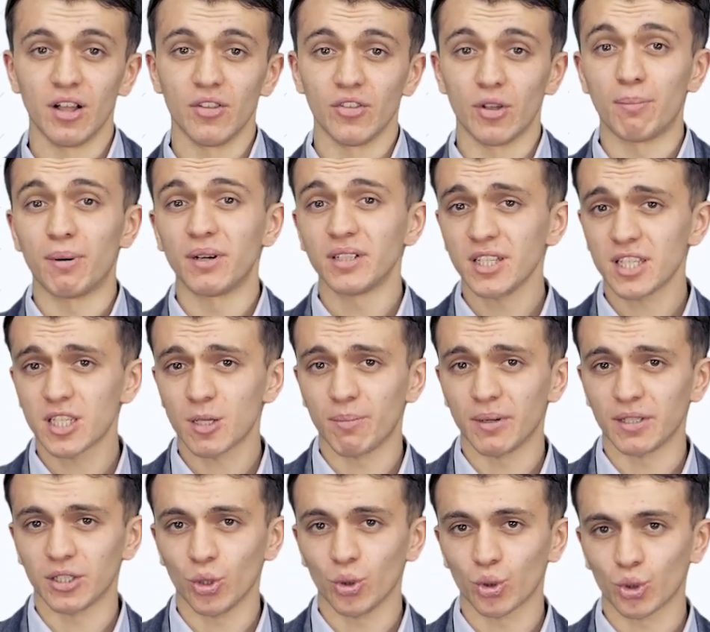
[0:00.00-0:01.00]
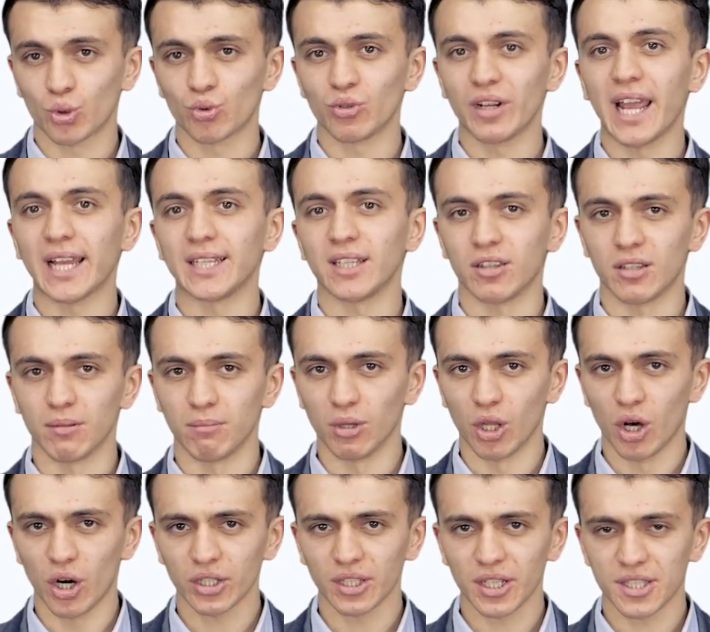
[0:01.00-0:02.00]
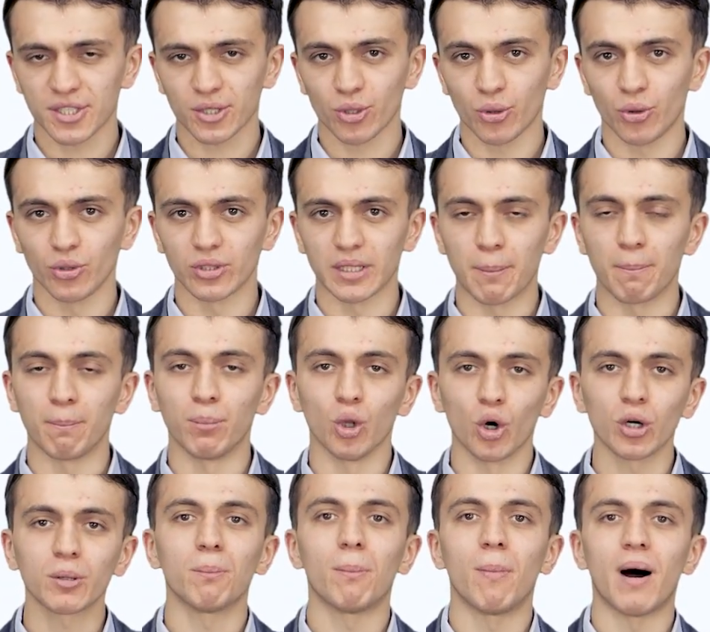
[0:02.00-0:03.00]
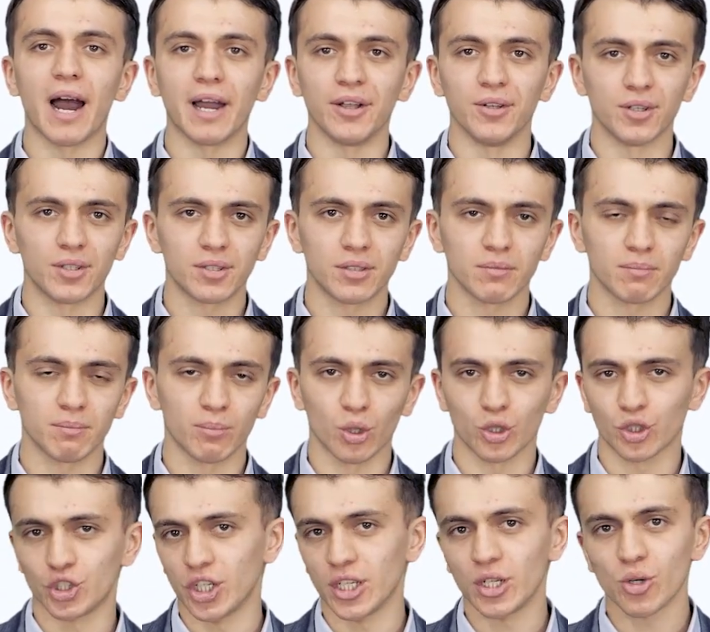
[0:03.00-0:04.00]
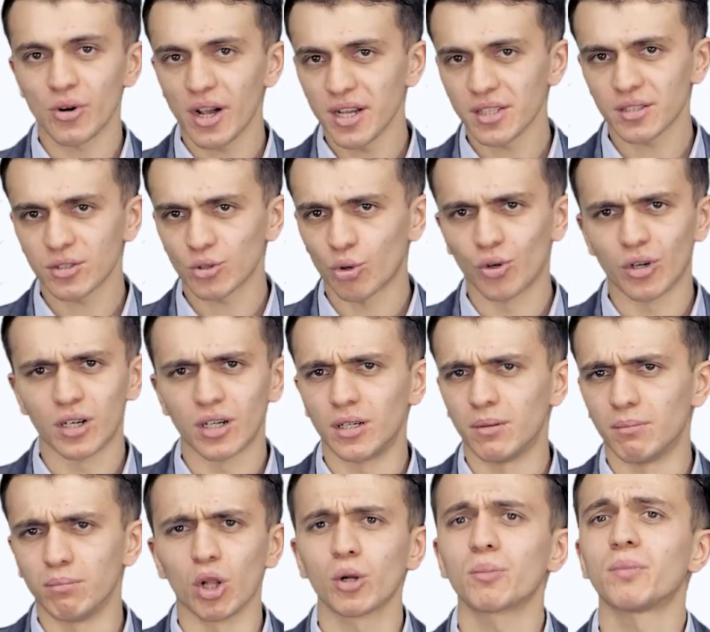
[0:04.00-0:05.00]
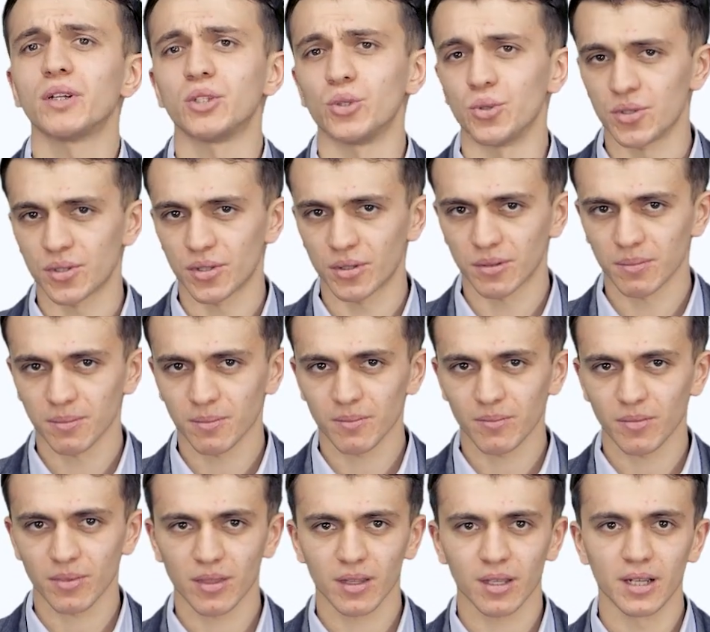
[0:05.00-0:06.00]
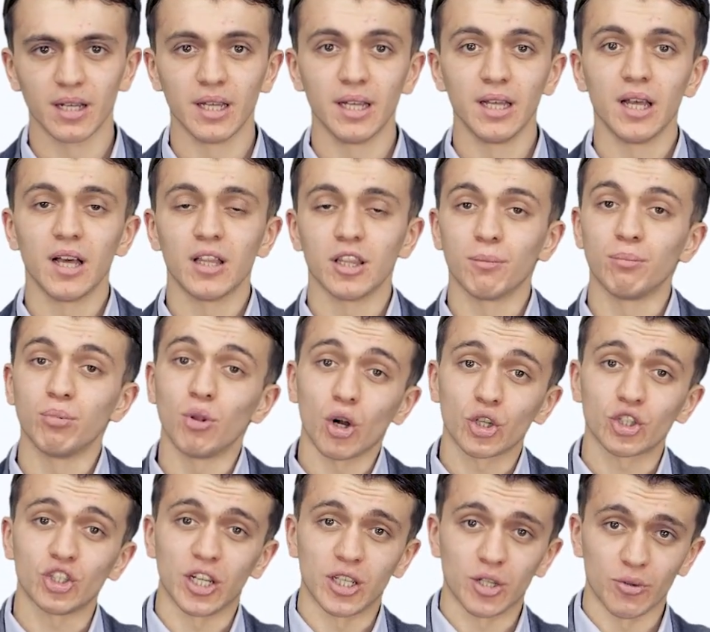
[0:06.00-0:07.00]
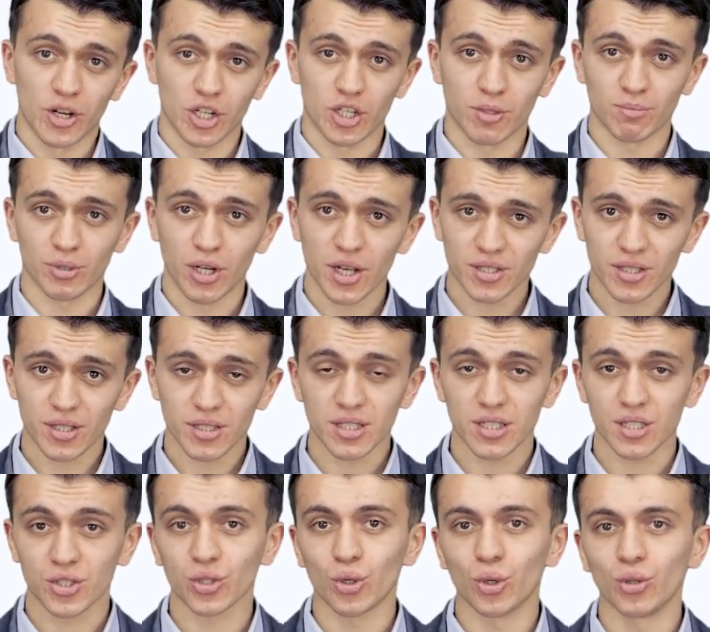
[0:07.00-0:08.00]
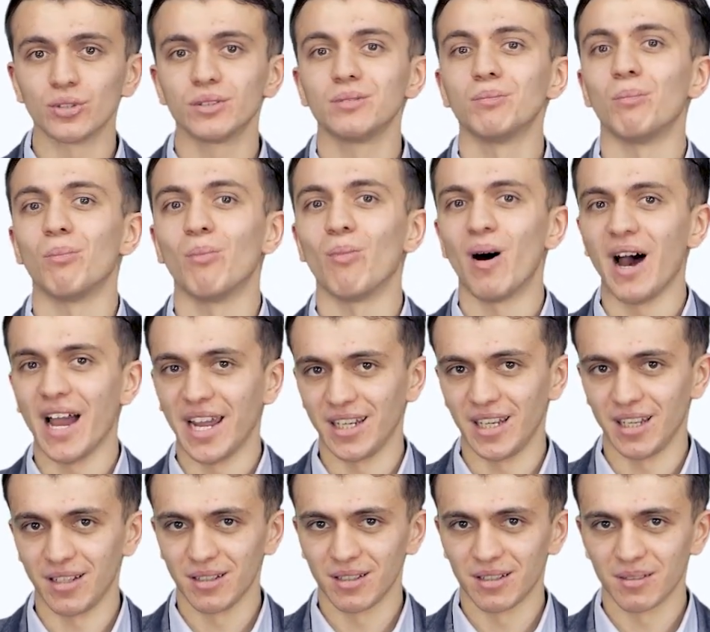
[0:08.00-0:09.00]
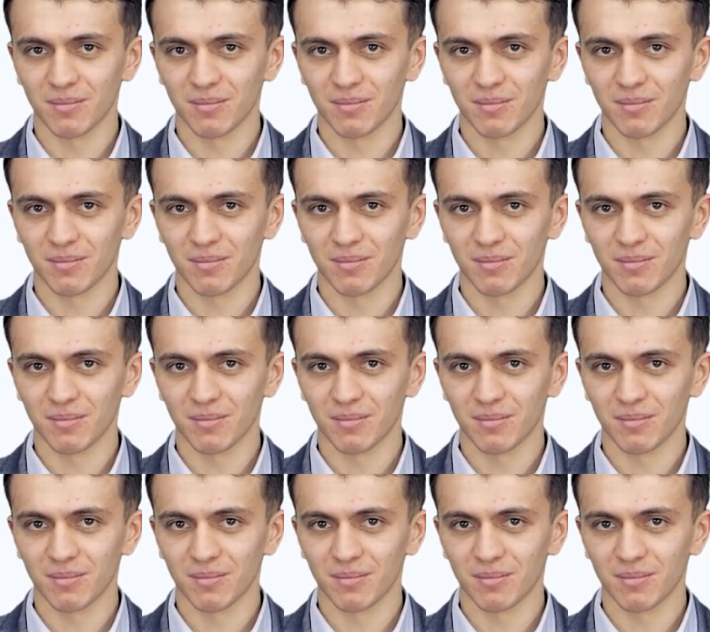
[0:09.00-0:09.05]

The participant who created the block is called a block miner, block generator, or block producer. The block generation process is called mining.